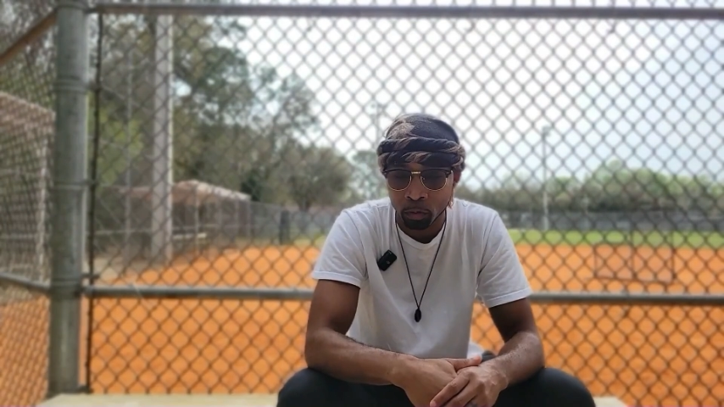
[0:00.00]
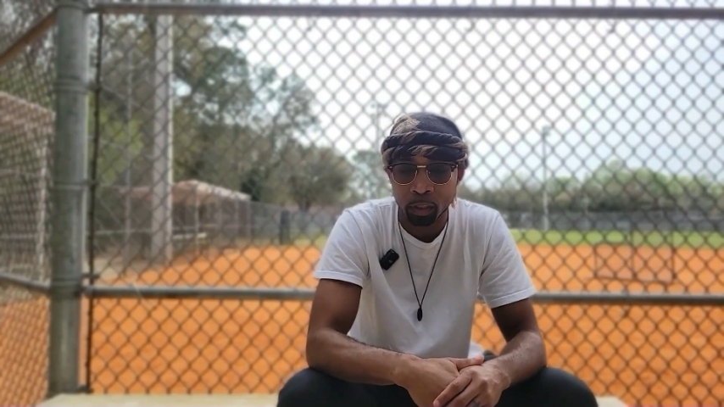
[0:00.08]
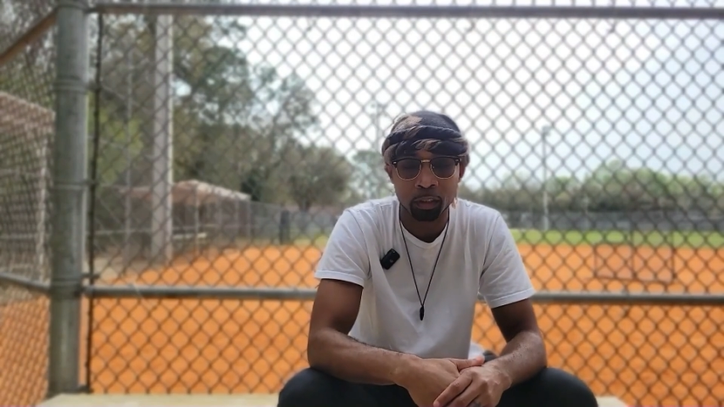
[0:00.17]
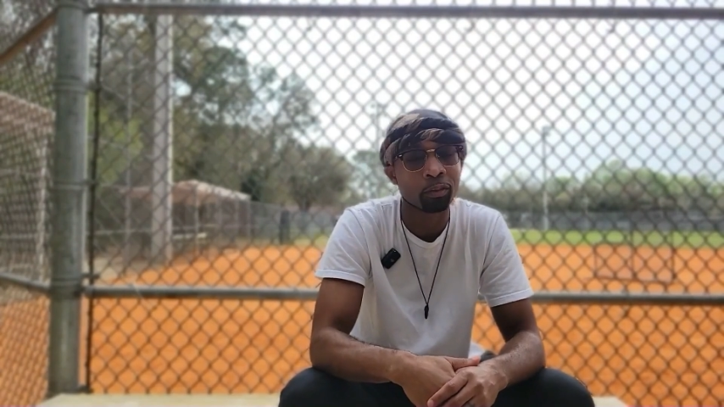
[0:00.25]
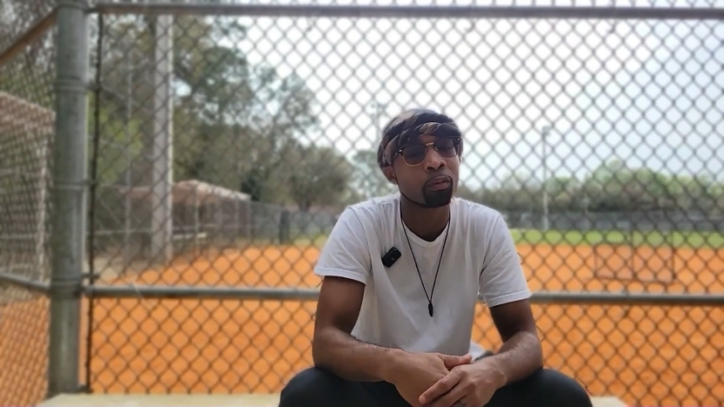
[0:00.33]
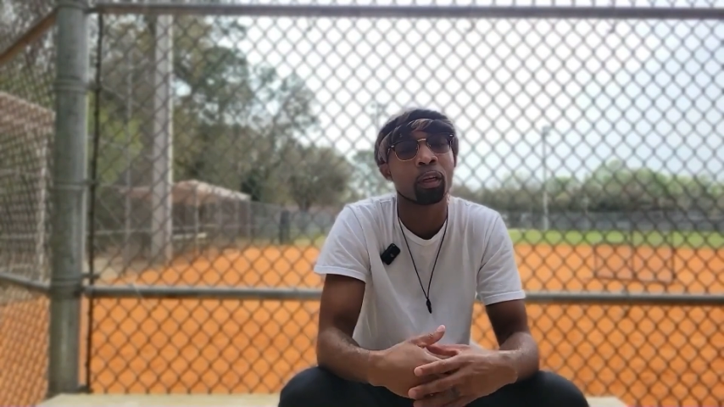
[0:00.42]

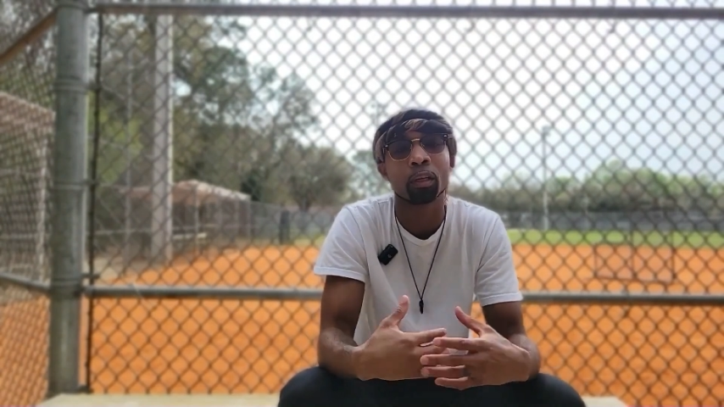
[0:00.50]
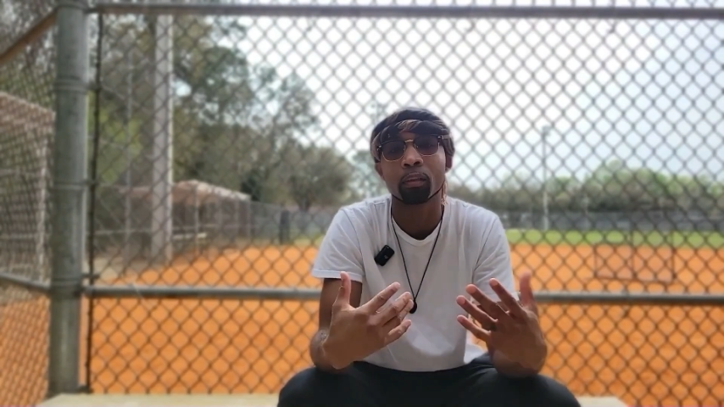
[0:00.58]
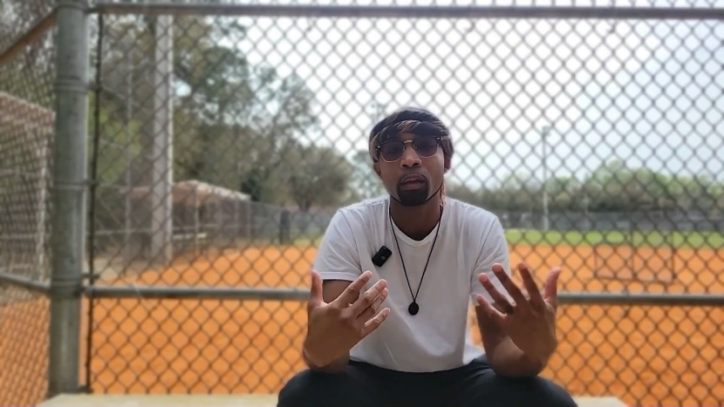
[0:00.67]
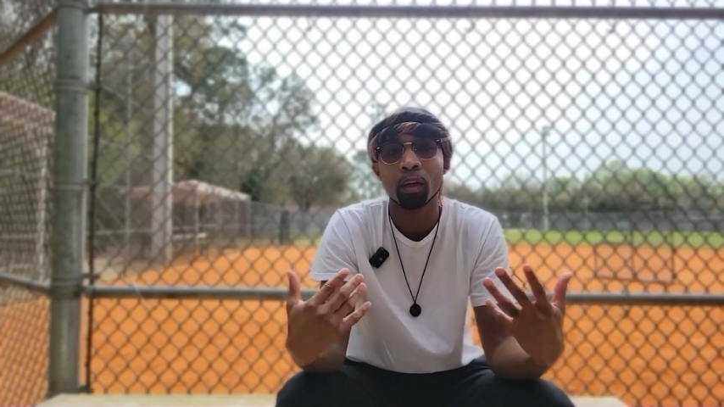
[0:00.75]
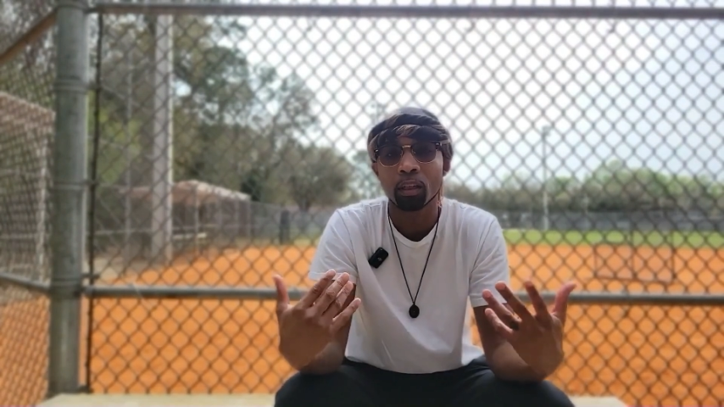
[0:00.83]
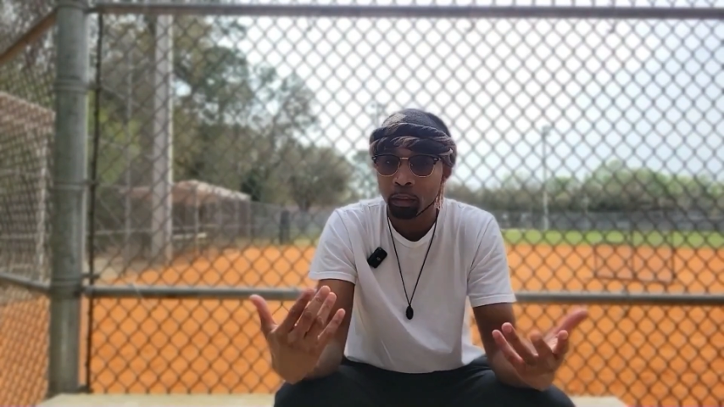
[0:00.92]
restaurant
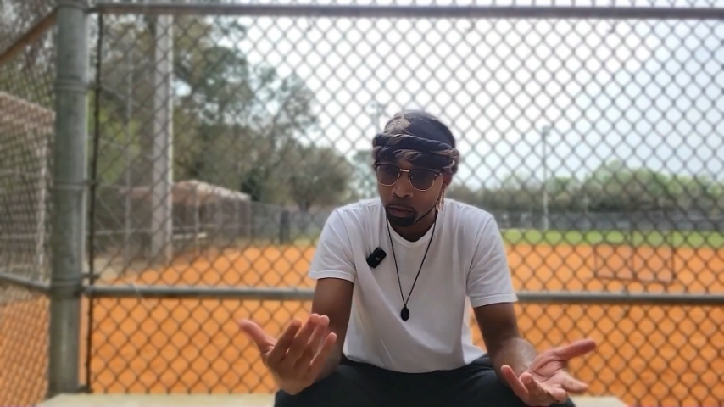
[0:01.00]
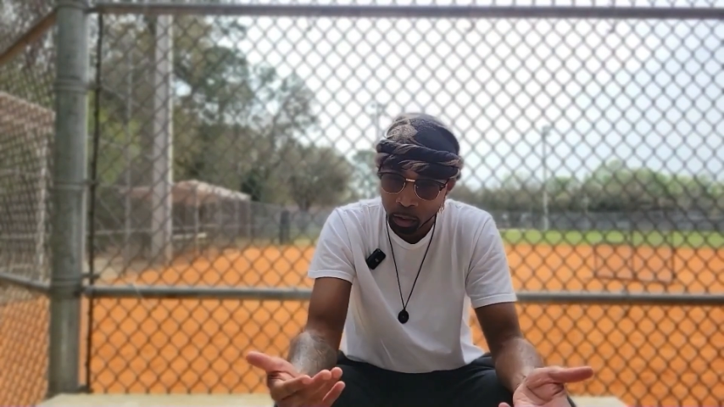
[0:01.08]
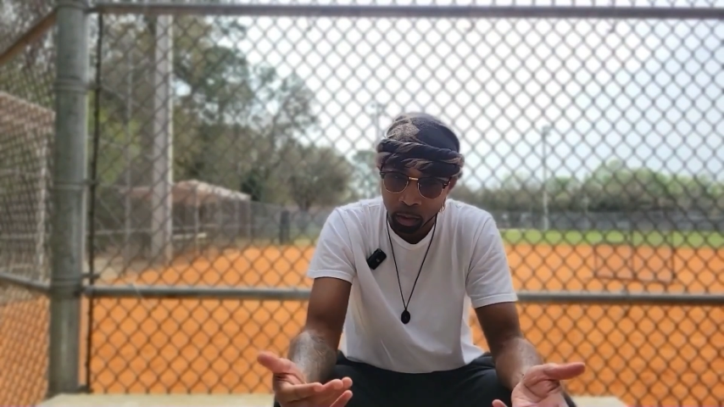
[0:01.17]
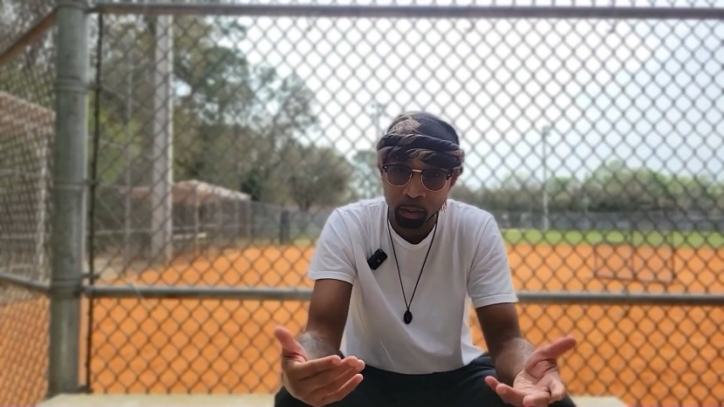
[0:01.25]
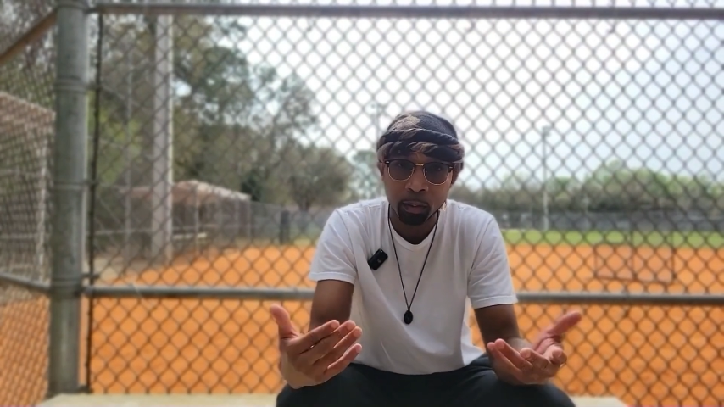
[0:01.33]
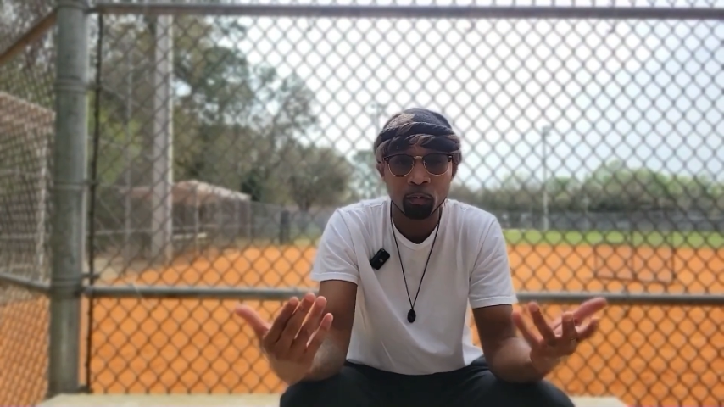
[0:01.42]

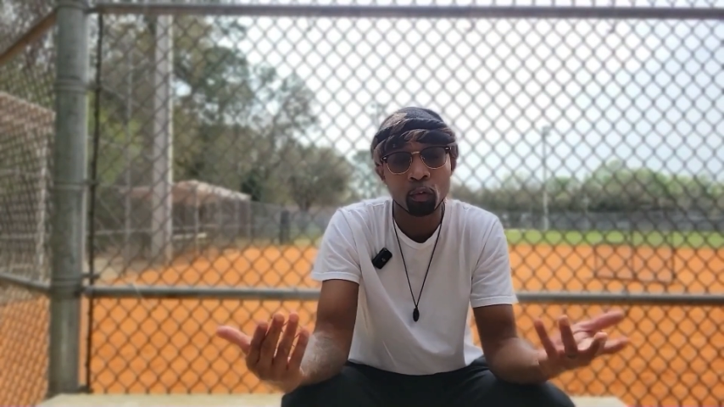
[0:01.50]
to